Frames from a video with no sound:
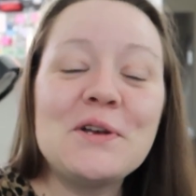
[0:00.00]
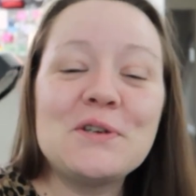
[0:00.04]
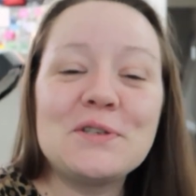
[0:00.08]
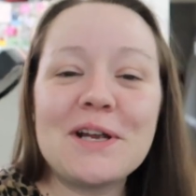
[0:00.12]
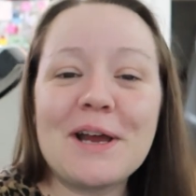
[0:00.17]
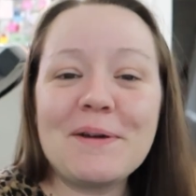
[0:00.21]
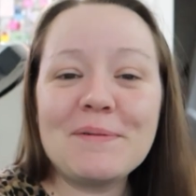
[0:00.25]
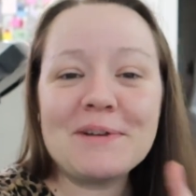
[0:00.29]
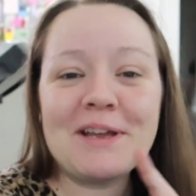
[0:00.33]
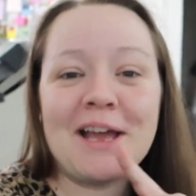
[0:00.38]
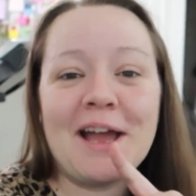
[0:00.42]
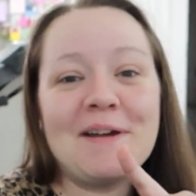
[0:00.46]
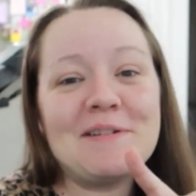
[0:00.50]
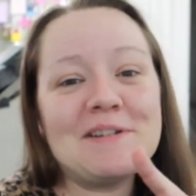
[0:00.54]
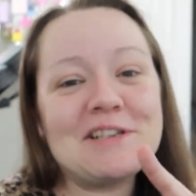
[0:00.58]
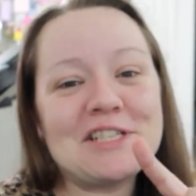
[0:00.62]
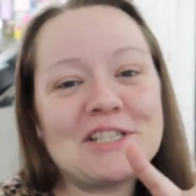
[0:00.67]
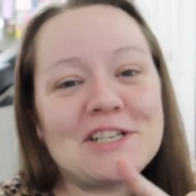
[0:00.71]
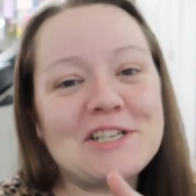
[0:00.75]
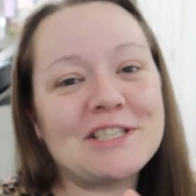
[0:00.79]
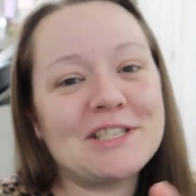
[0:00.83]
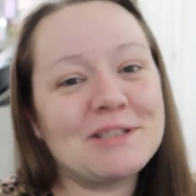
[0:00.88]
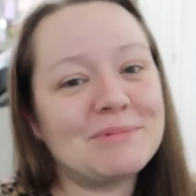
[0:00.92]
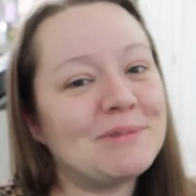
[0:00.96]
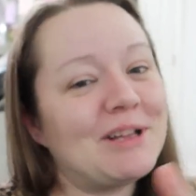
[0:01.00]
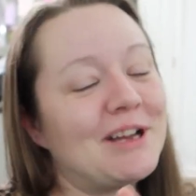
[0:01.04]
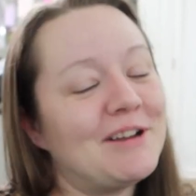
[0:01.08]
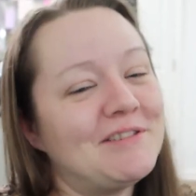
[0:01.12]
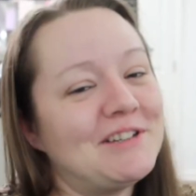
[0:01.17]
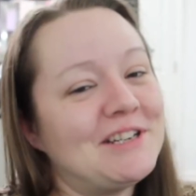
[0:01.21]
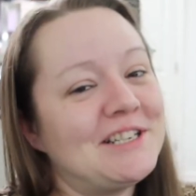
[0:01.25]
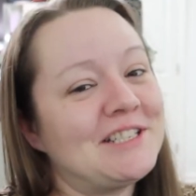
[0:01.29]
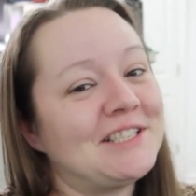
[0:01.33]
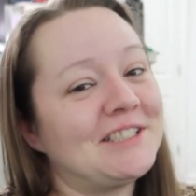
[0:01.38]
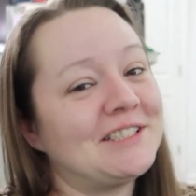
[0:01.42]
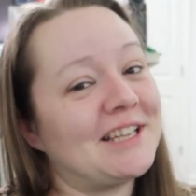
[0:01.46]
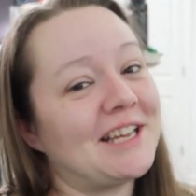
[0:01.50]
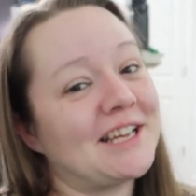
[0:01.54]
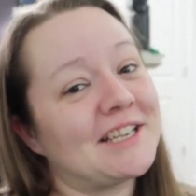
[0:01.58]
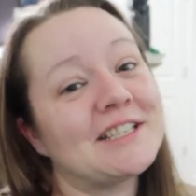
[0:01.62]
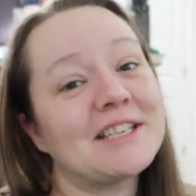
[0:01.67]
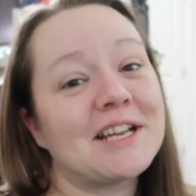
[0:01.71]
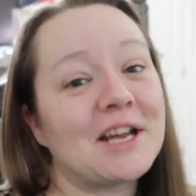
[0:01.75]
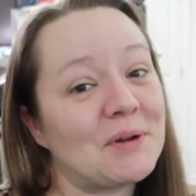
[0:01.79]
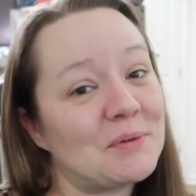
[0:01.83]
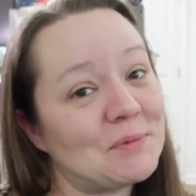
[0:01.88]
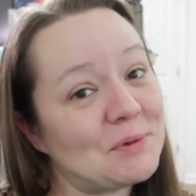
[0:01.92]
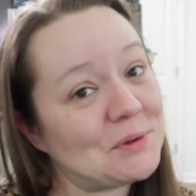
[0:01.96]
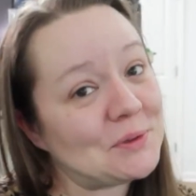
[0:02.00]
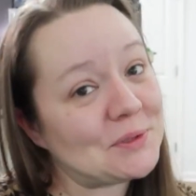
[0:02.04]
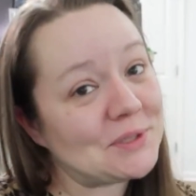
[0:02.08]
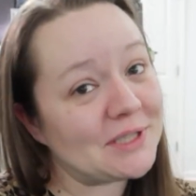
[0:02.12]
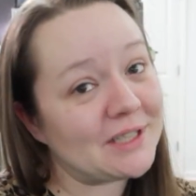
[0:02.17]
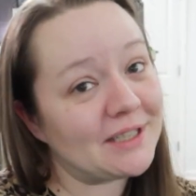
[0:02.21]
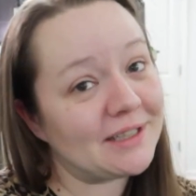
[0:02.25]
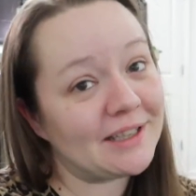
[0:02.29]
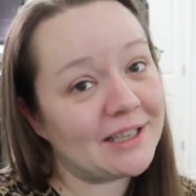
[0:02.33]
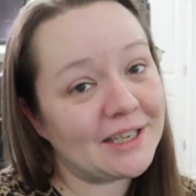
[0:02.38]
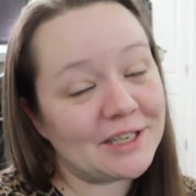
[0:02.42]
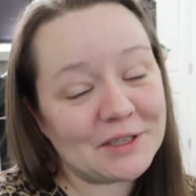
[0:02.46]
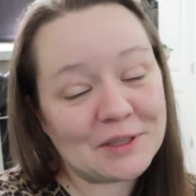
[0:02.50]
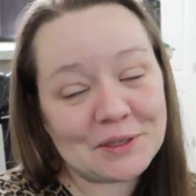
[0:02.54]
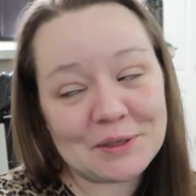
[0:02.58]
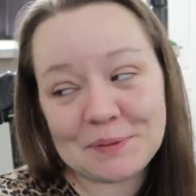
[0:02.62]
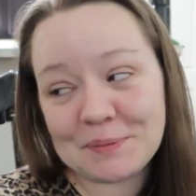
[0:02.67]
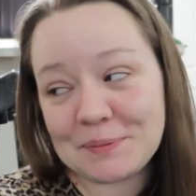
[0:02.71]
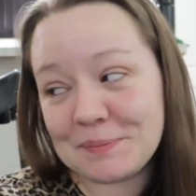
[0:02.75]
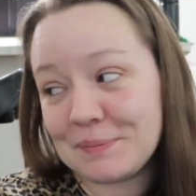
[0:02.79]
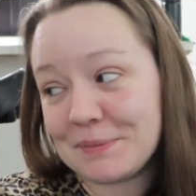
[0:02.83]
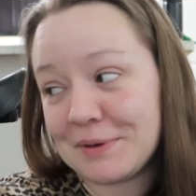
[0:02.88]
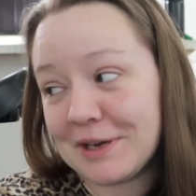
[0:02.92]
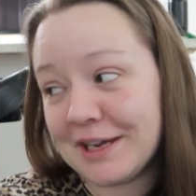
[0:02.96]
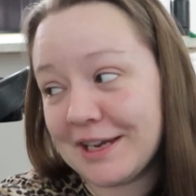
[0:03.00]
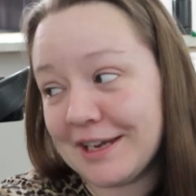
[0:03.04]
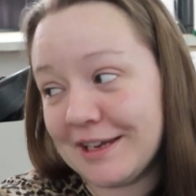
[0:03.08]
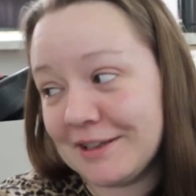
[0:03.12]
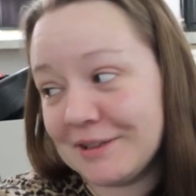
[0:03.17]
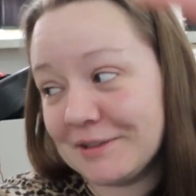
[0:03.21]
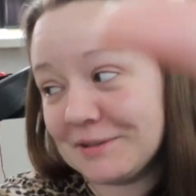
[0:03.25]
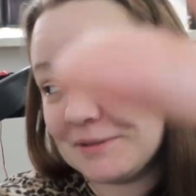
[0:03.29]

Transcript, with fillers: Drop a comment, share some love, and until next time, we will see you later. Bye.